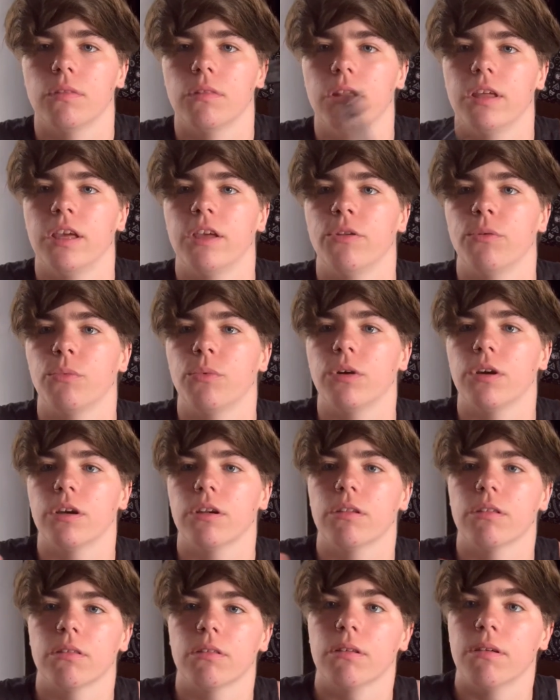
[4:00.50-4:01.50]
It
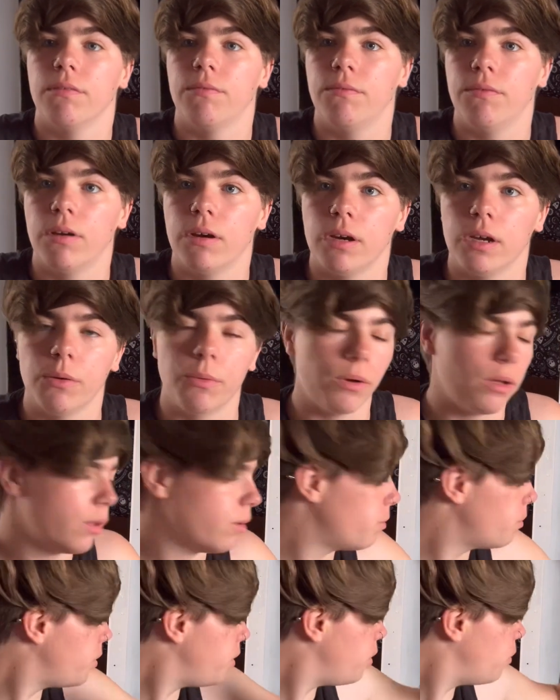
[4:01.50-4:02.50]
works very
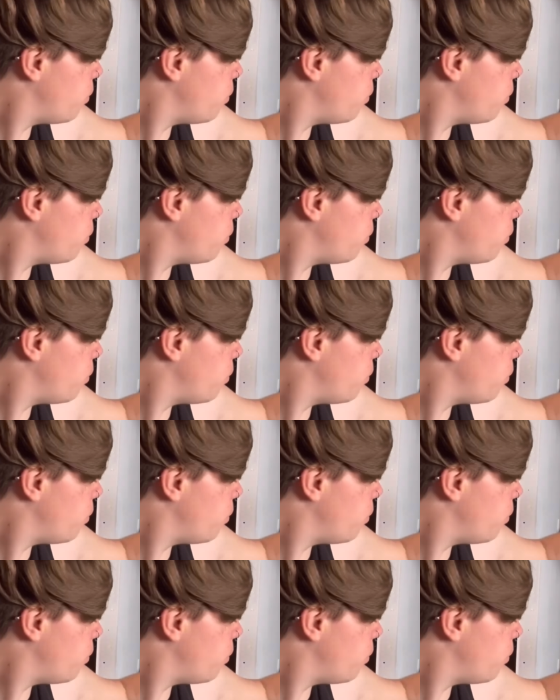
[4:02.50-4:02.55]
well when you